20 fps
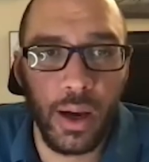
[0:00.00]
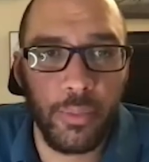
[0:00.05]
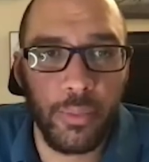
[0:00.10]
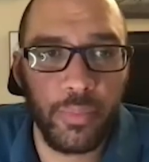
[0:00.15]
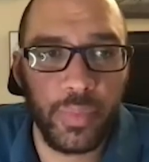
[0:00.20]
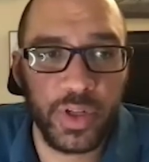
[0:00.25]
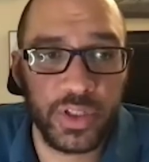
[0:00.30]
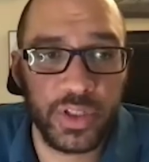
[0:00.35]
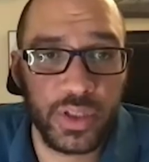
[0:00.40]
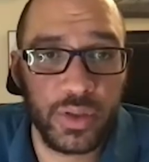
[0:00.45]

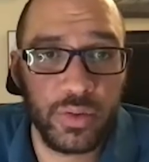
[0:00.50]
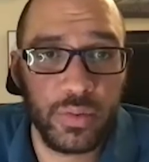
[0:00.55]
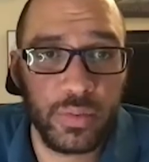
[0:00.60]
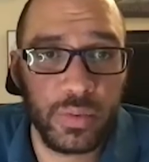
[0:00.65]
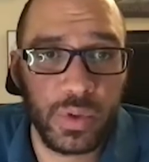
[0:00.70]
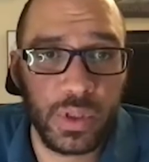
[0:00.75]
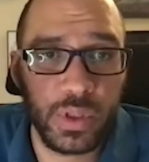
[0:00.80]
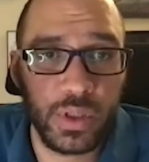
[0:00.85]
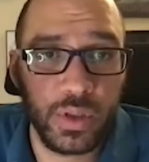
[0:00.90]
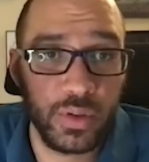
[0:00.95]
um, but
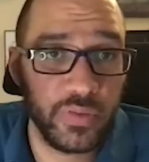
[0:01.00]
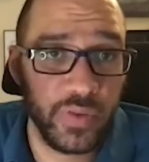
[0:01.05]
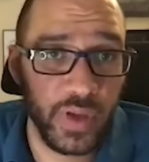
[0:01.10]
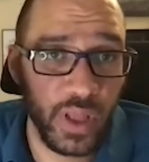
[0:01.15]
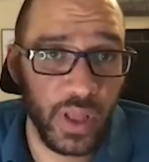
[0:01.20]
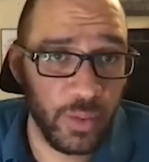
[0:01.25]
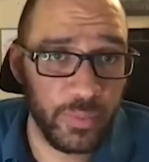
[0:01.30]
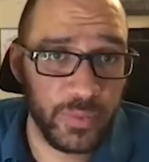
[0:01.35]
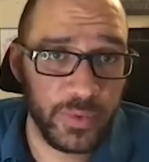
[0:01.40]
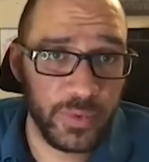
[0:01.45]
you you
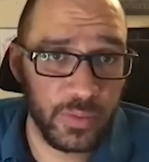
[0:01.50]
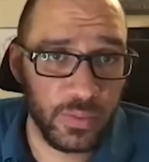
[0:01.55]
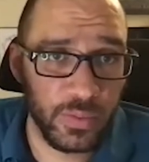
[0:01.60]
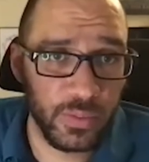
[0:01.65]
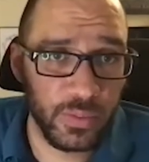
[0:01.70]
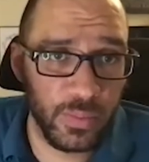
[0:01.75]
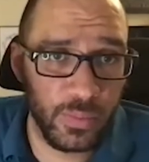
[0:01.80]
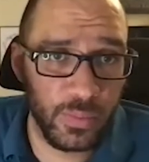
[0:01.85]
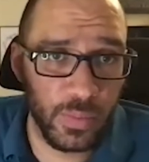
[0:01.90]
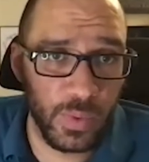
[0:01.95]
developed